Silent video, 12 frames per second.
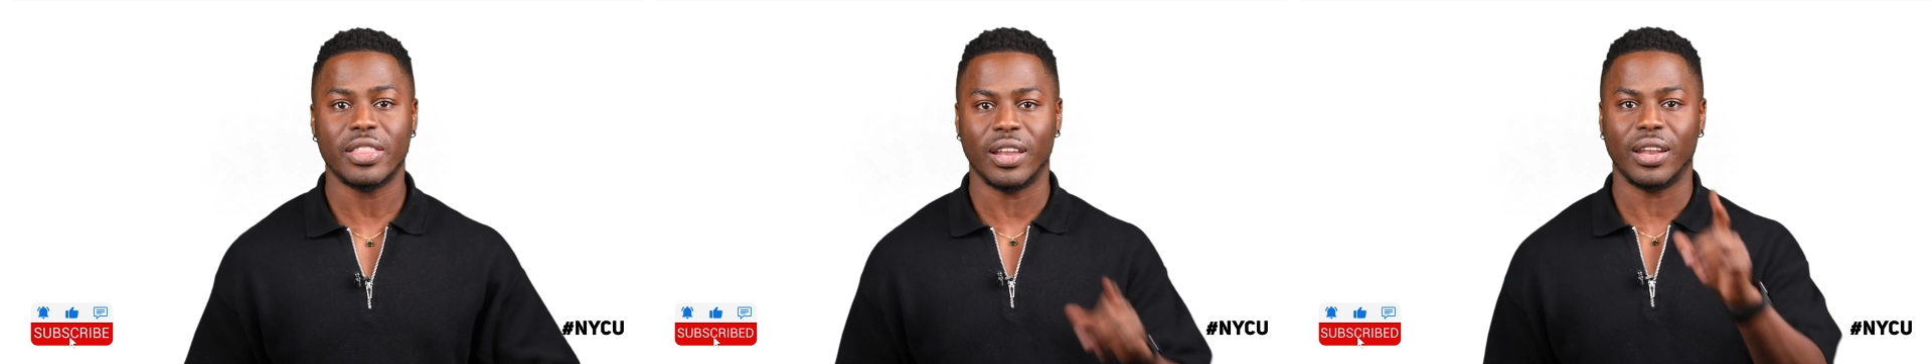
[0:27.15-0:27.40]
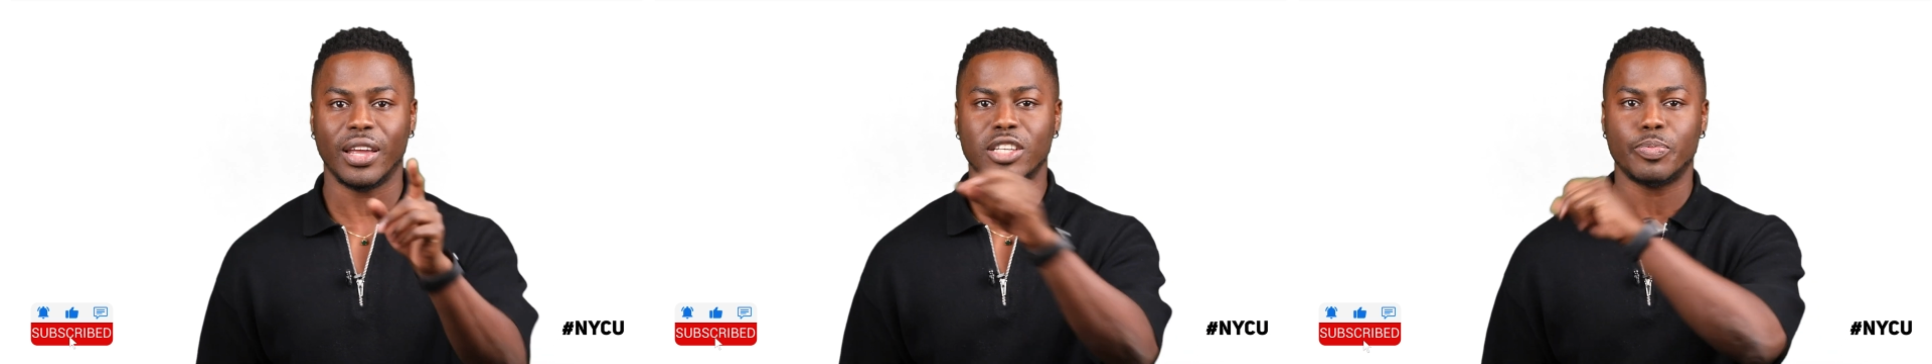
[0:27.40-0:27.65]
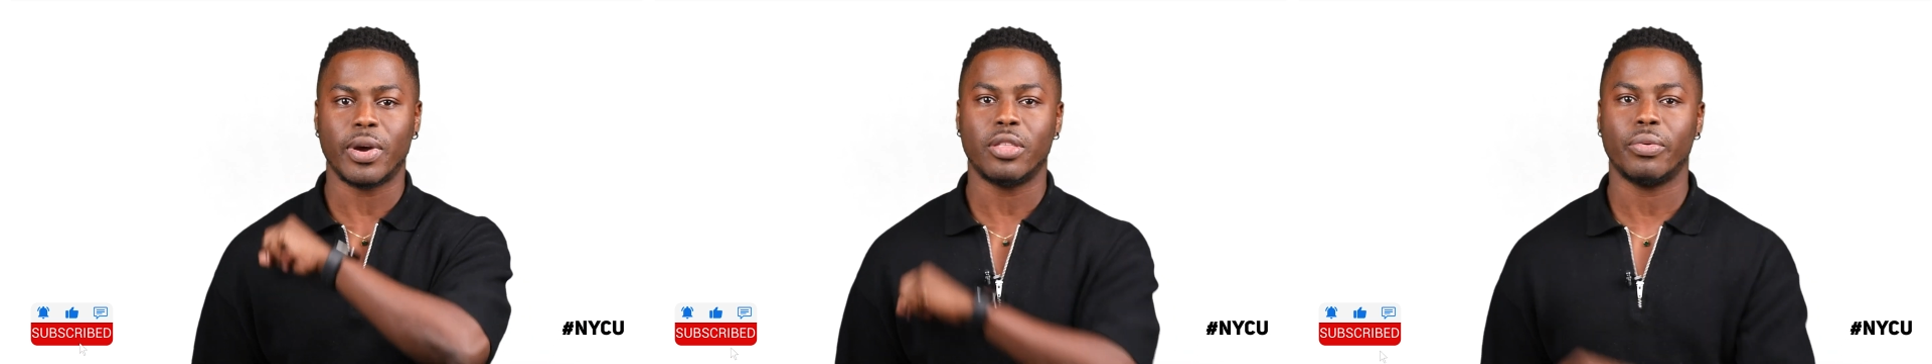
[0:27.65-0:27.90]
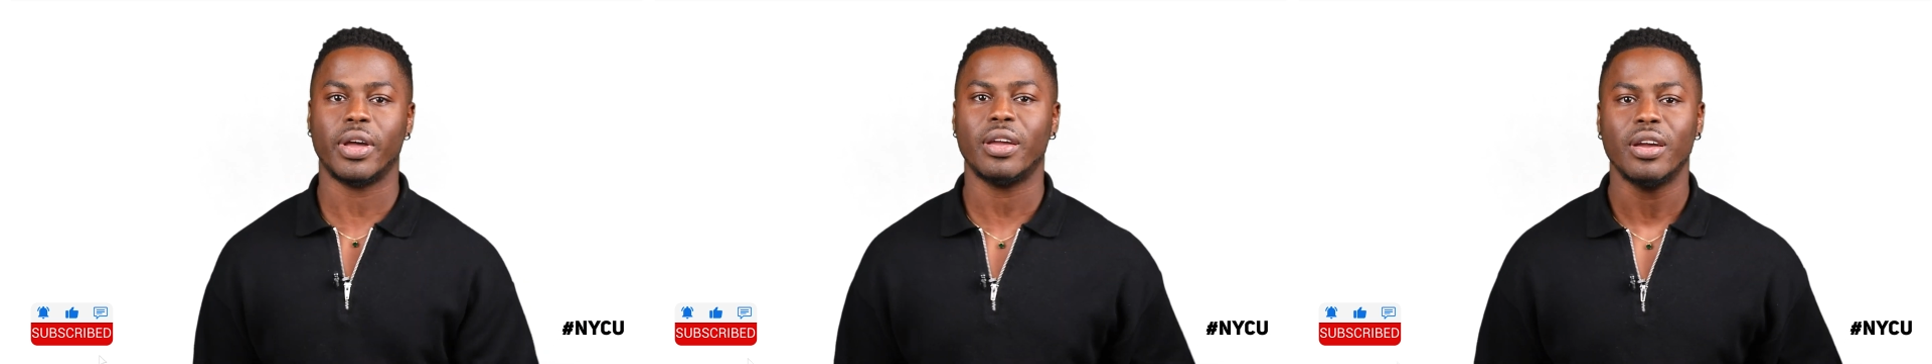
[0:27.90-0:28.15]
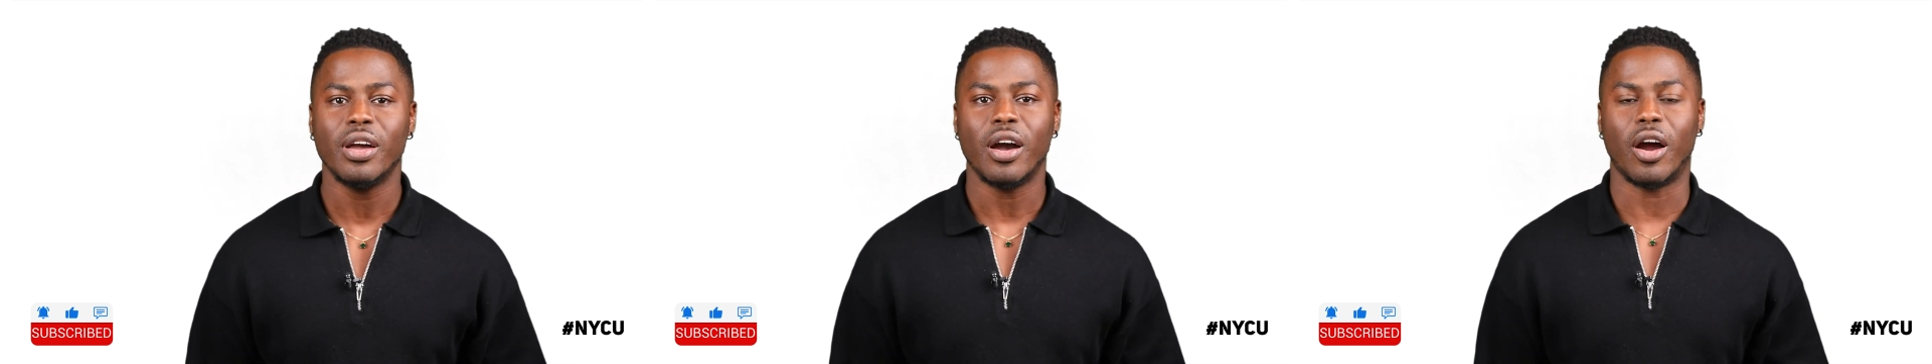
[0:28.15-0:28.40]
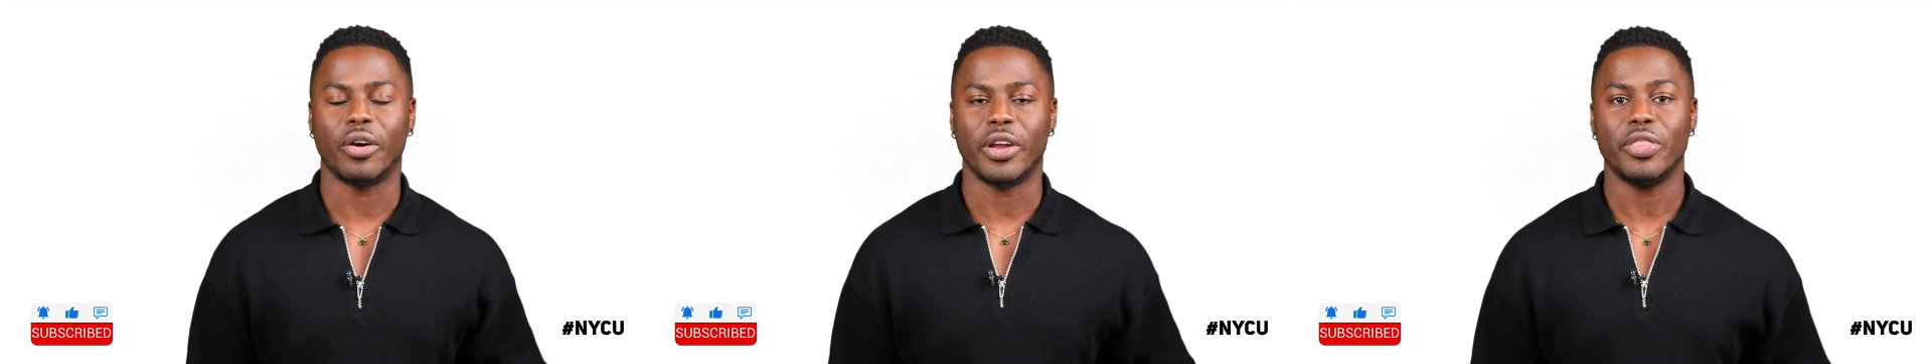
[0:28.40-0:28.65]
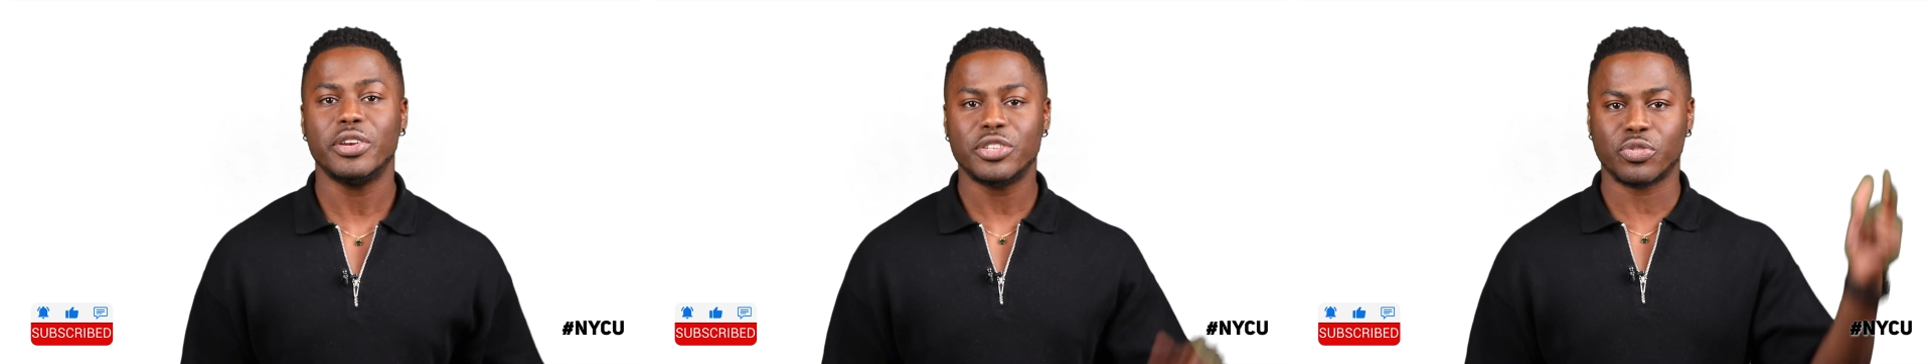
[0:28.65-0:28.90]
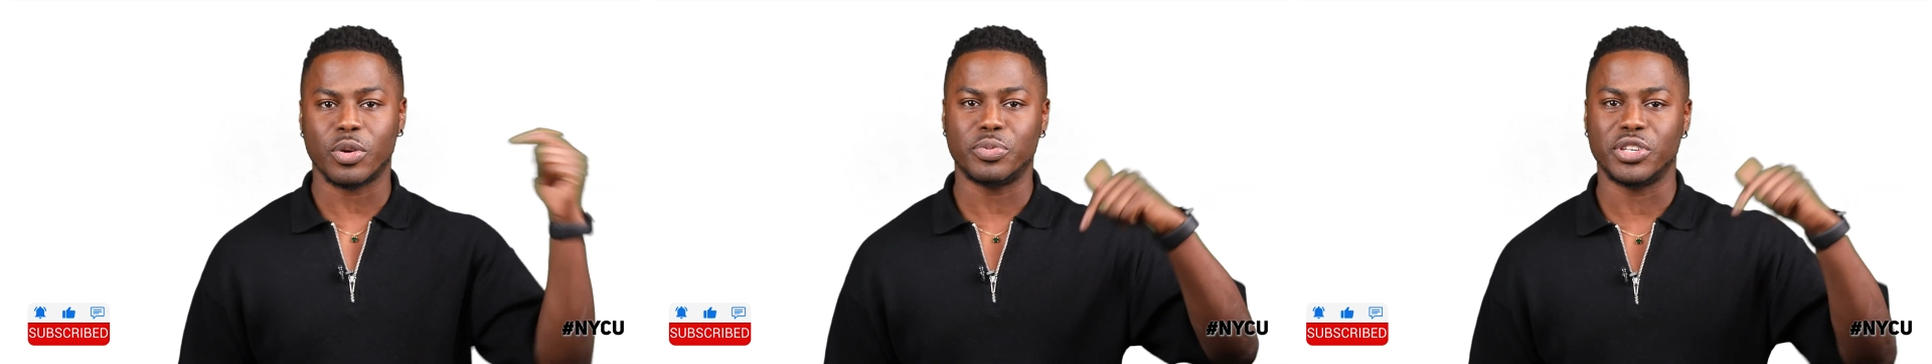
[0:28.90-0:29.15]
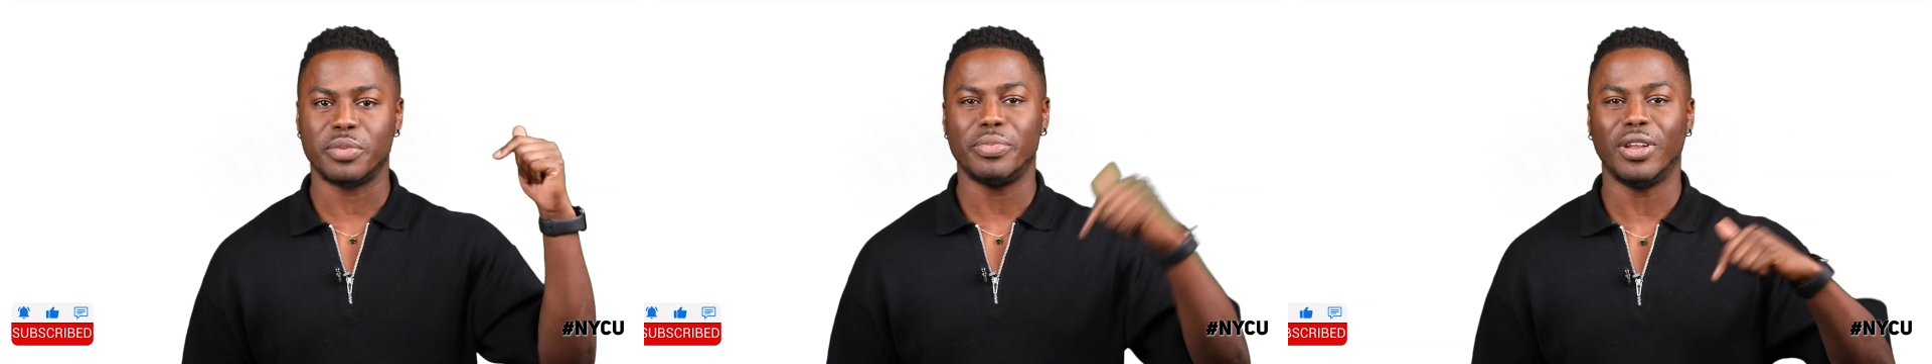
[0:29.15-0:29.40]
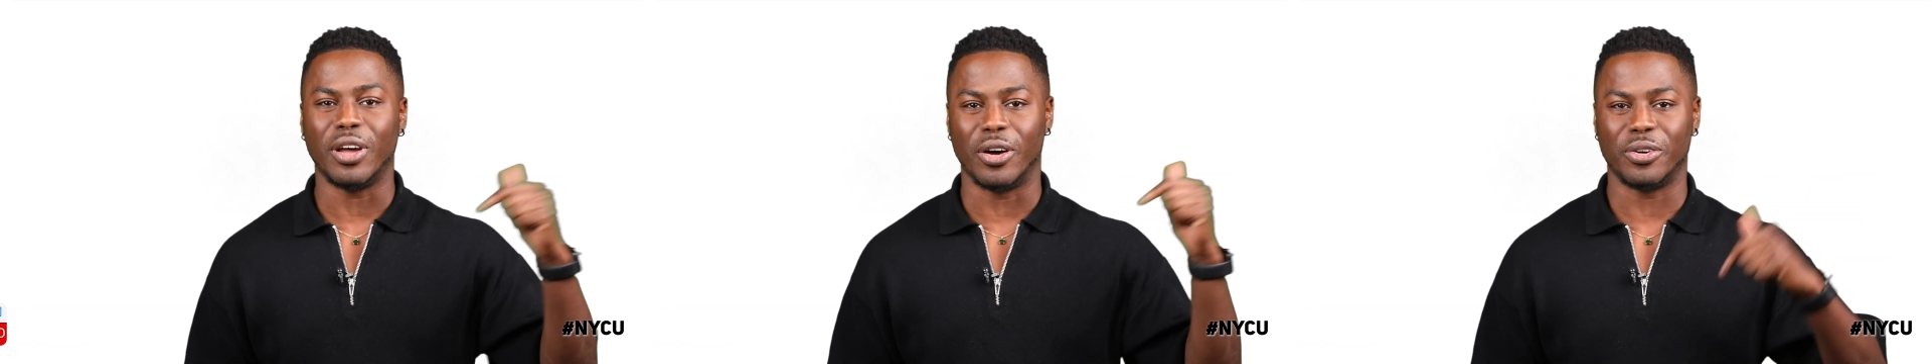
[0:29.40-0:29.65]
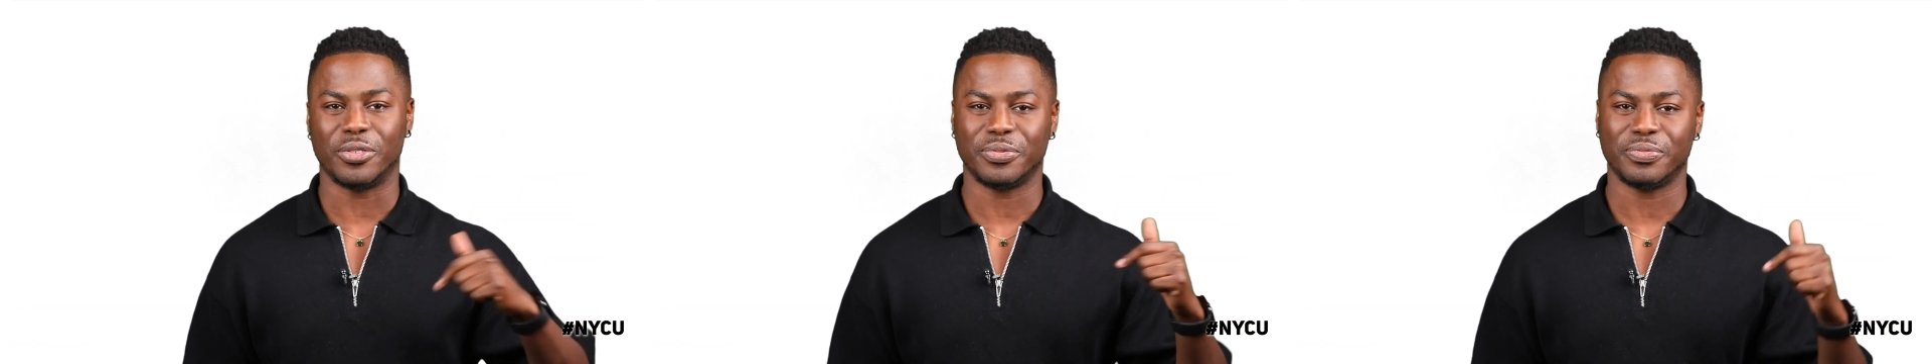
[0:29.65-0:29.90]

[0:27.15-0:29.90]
The links, by the way, are in the description below.